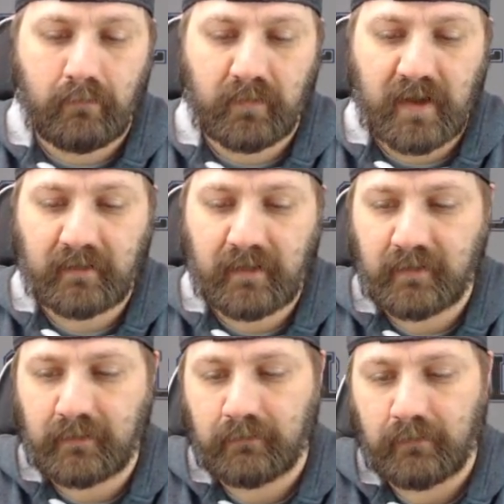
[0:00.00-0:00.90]
Take
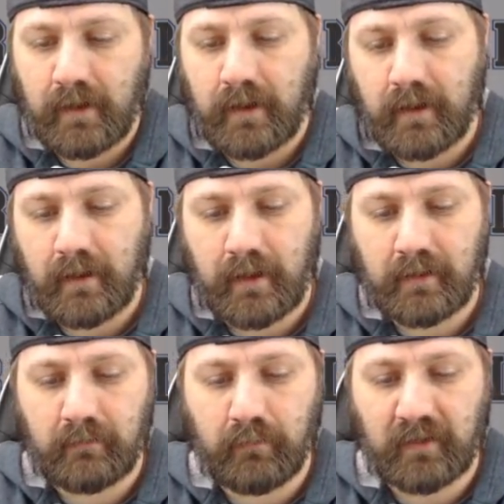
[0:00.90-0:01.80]
this
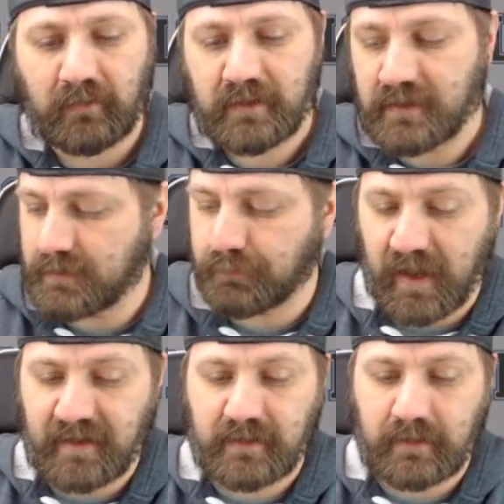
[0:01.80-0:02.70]
and basically just
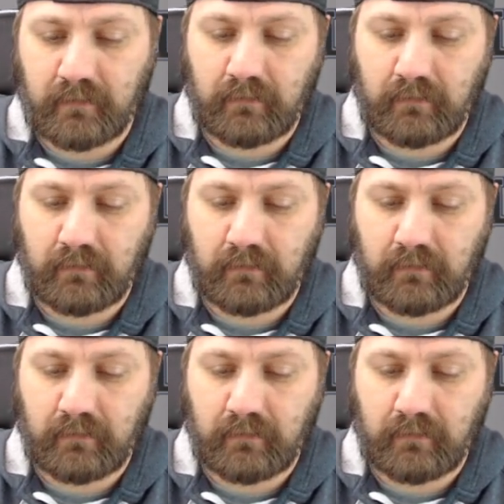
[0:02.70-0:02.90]
splice it.